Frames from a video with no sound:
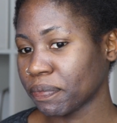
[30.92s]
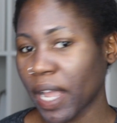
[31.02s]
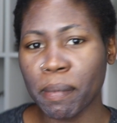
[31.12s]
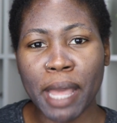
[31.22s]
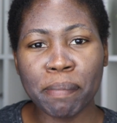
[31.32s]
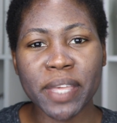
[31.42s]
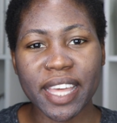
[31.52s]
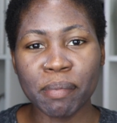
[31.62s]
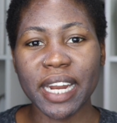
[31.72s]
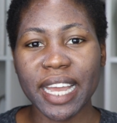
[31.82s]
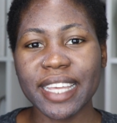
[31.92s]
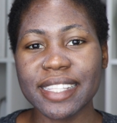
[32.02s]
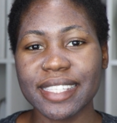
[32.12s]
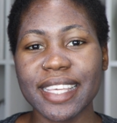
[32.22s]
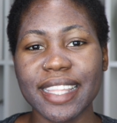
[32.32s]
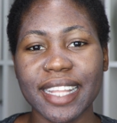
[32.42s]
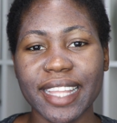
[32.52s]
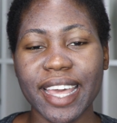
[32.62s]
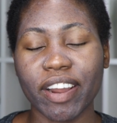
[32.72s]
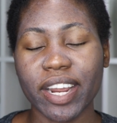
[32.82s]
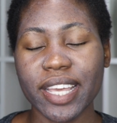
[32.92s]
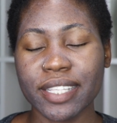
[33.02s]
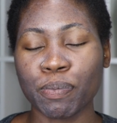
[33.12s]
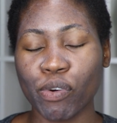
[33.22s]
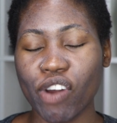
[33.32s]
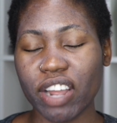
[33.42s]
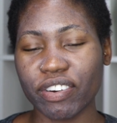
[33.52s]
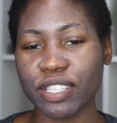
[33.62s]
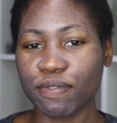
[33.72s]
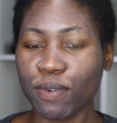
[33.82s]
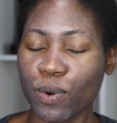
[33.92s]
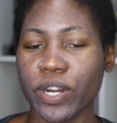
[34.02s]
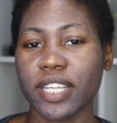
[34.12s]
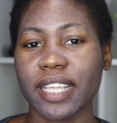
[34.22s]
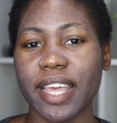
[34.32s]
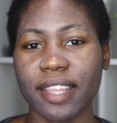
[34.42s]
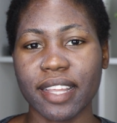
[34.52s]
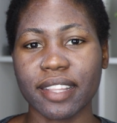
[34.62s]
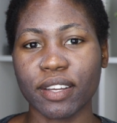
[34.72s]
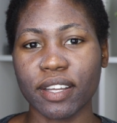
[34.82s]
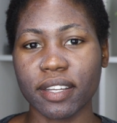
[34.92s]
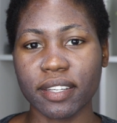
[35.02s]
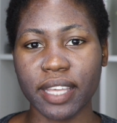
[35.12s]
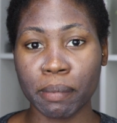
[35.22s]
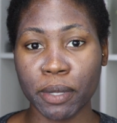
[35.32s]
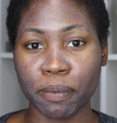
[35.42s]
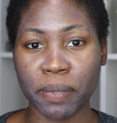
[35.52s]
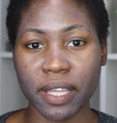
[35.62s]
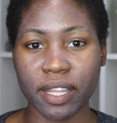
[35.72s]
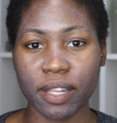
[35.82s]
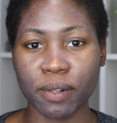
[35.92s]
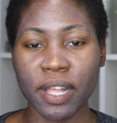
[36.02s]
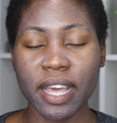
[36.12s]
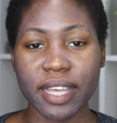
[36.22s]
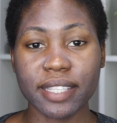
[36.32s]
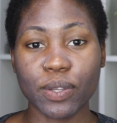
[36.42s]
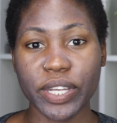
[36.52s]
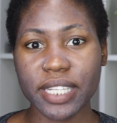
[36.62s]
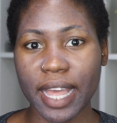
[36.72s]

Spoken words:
I'm happy. I mean, I can see that there is progress, of course, and that the chemical peel is going to